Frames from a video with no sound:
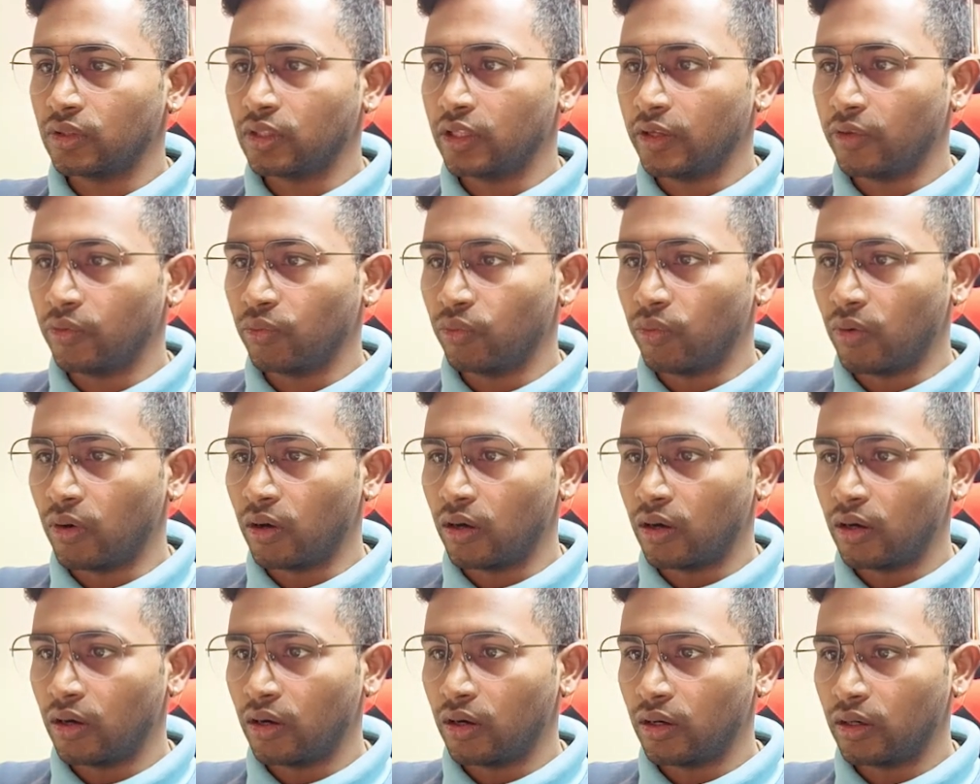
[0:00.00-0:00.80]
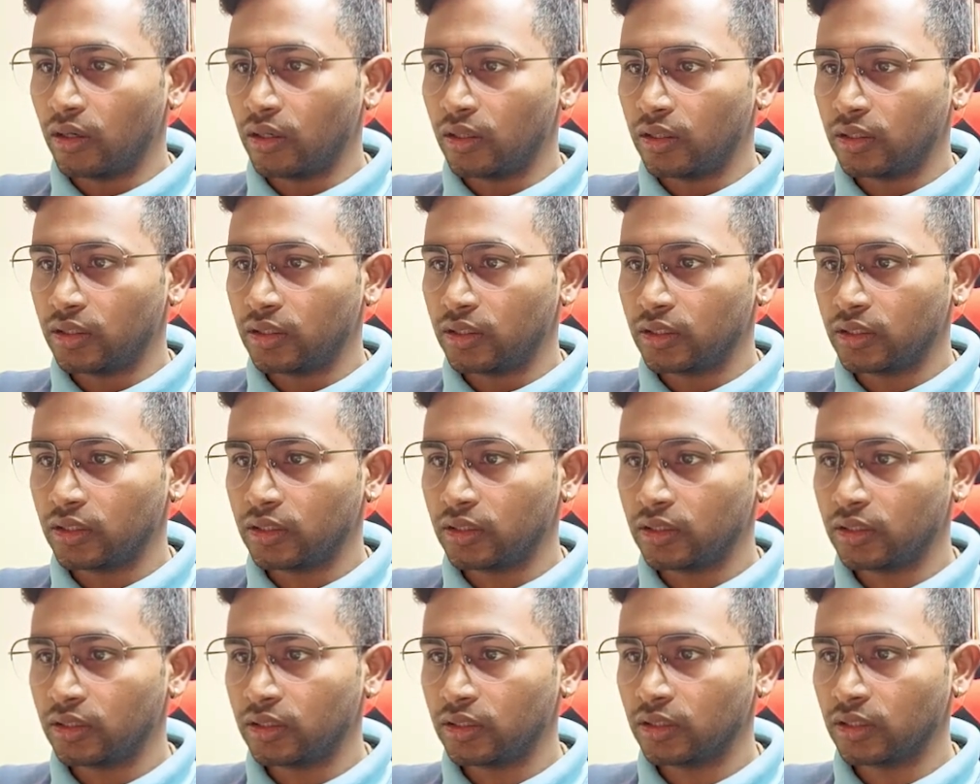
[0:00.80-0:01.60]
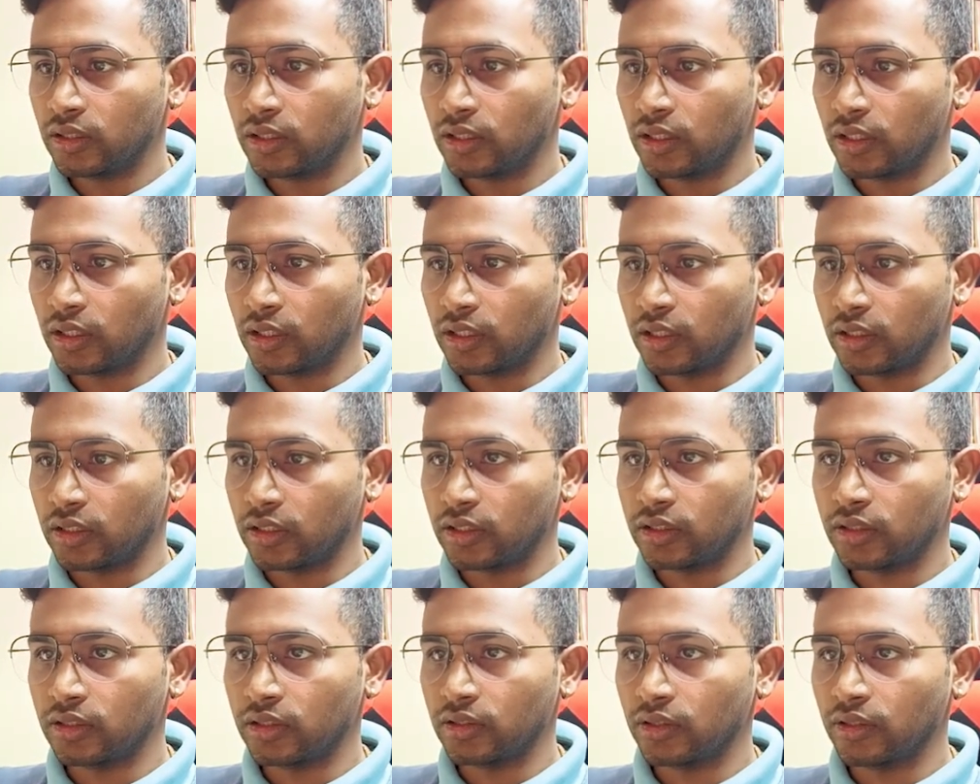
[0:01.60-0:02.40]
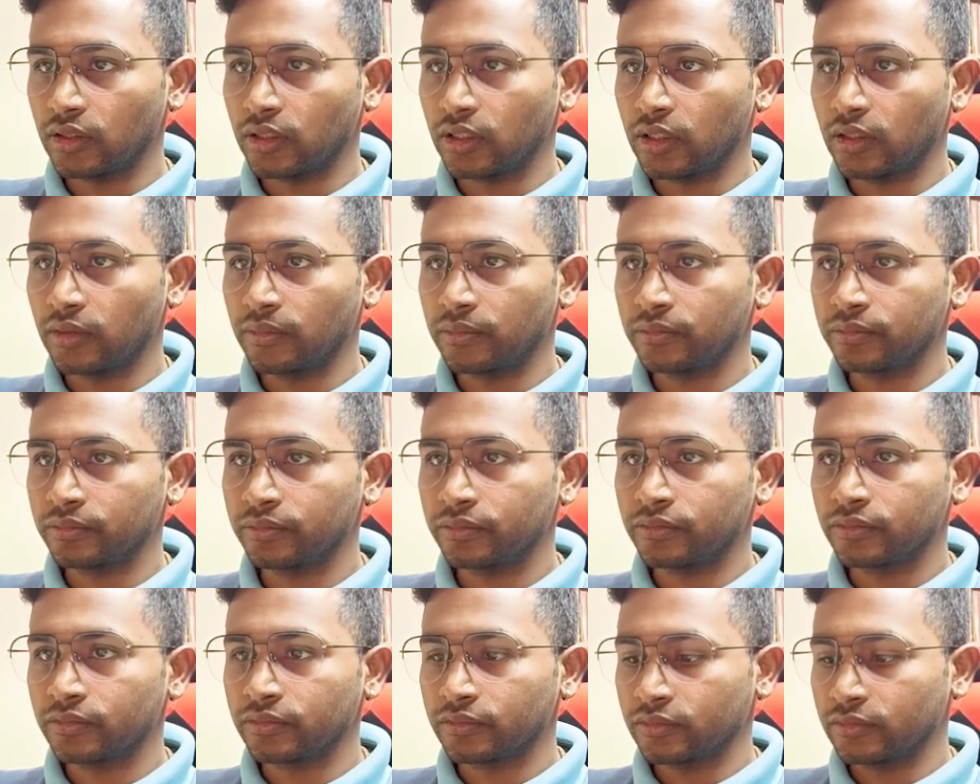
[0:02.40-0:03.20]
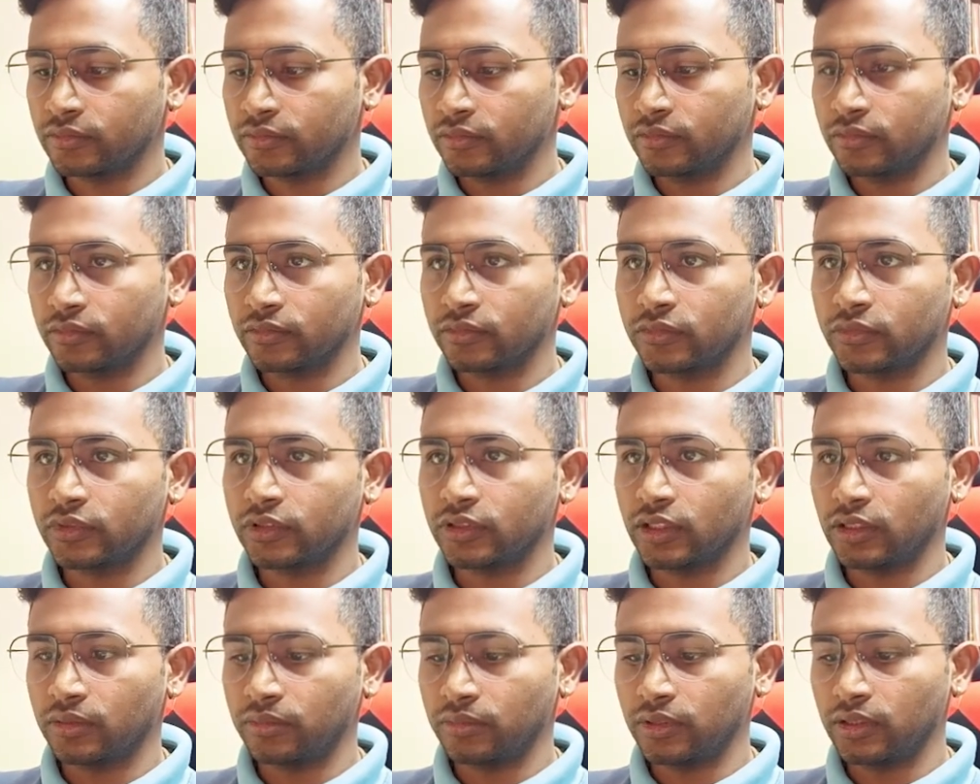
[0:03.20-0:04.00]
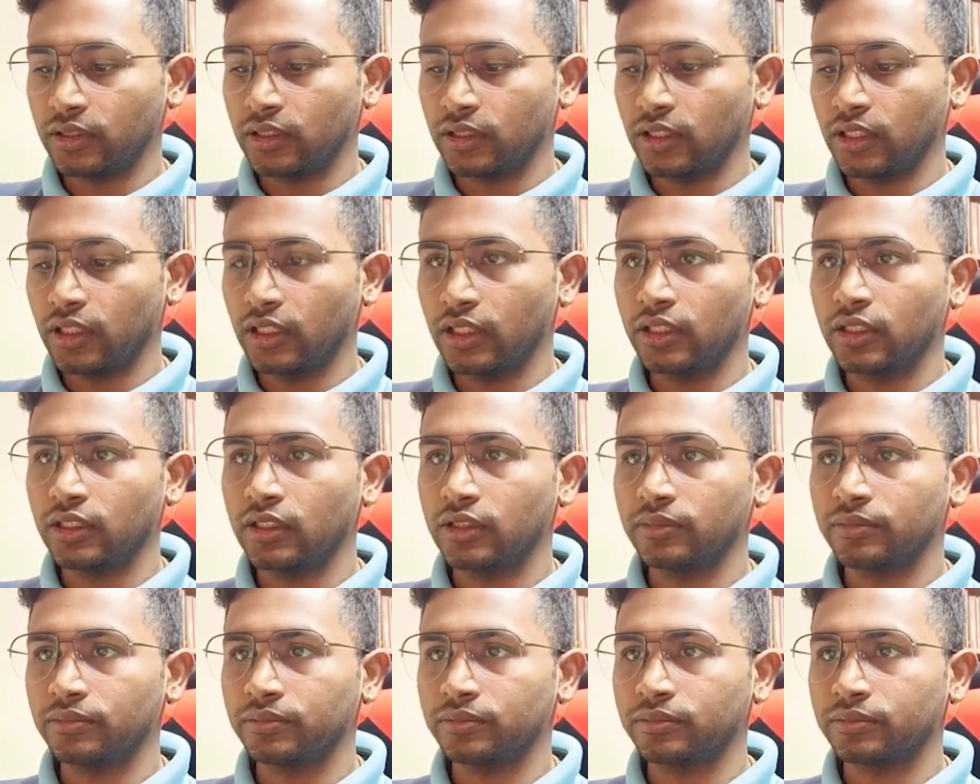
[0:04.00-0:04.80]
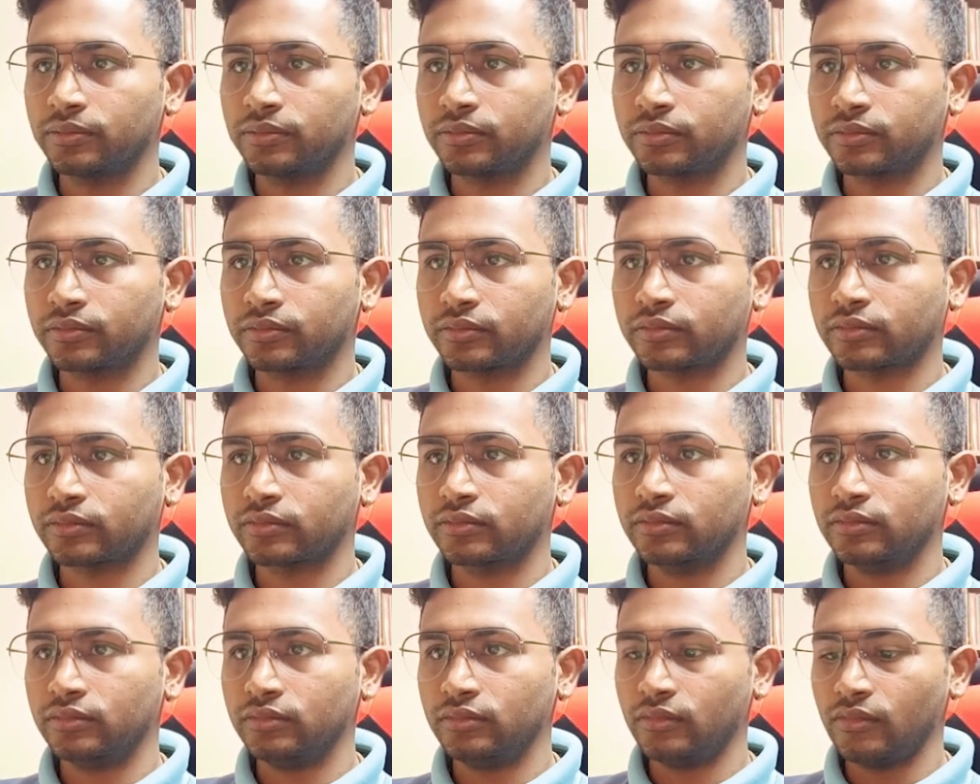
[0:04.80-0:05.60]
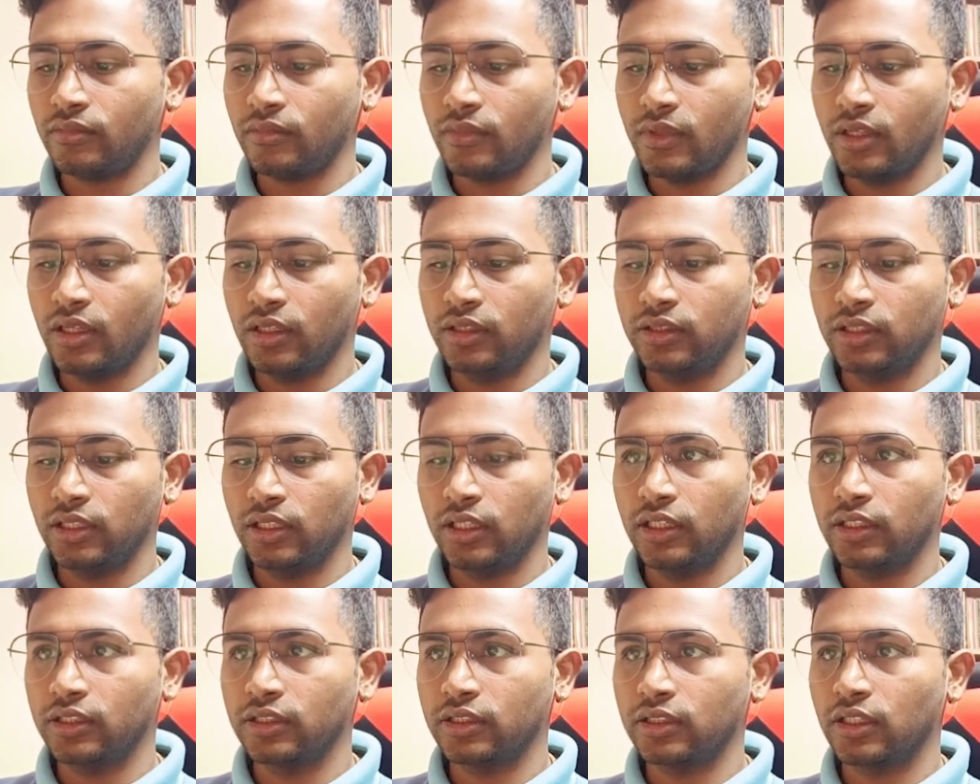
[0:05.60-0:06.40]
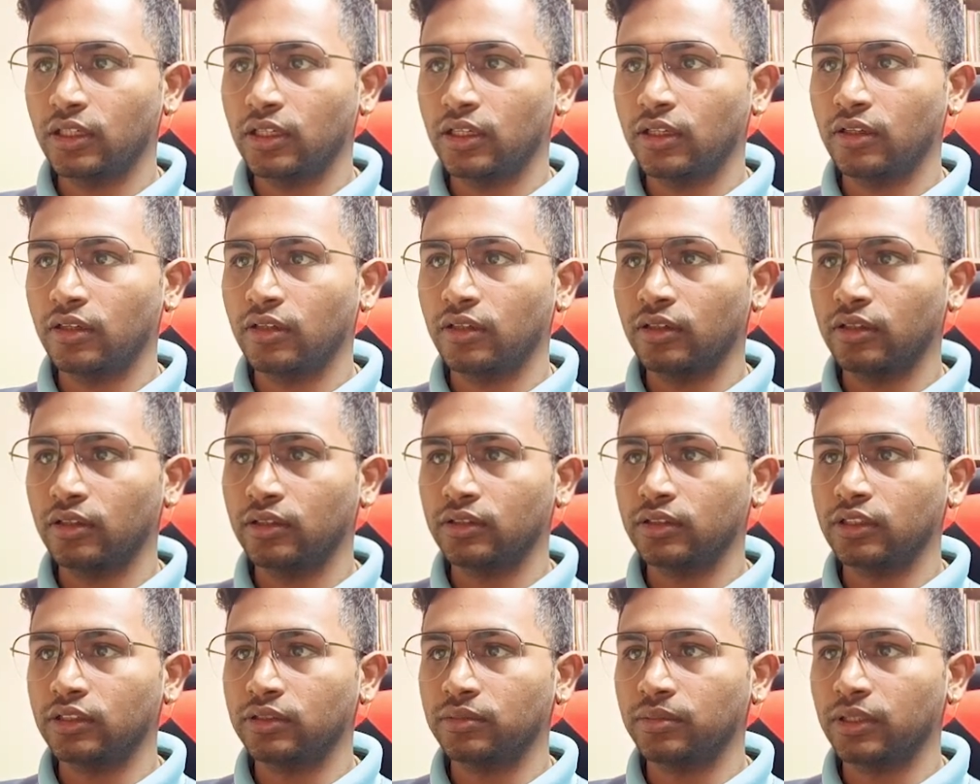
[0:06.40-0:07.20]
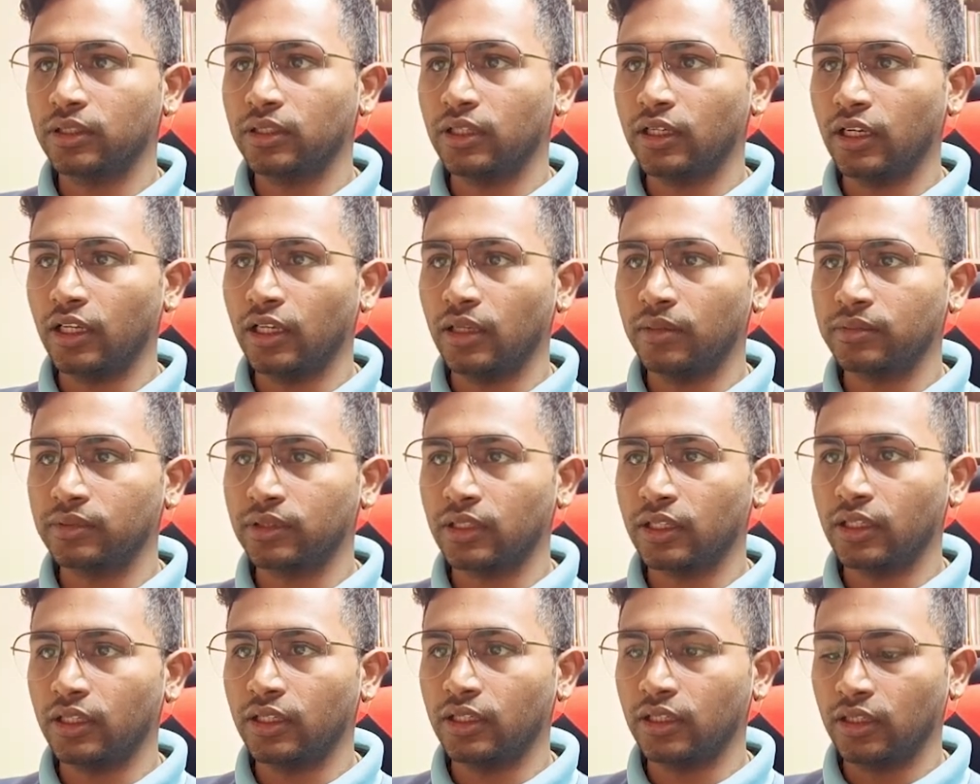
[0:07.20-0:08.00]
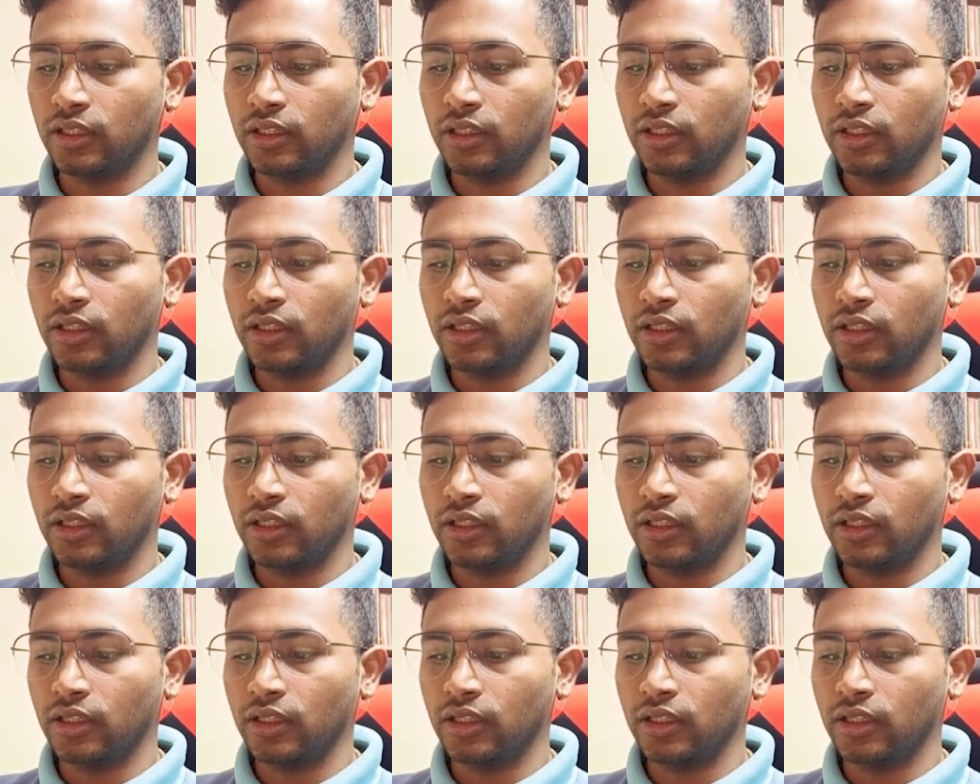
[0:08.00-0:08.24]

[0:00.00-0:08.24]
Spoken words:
they want clerk. Okay, let me write select star, display the names, right?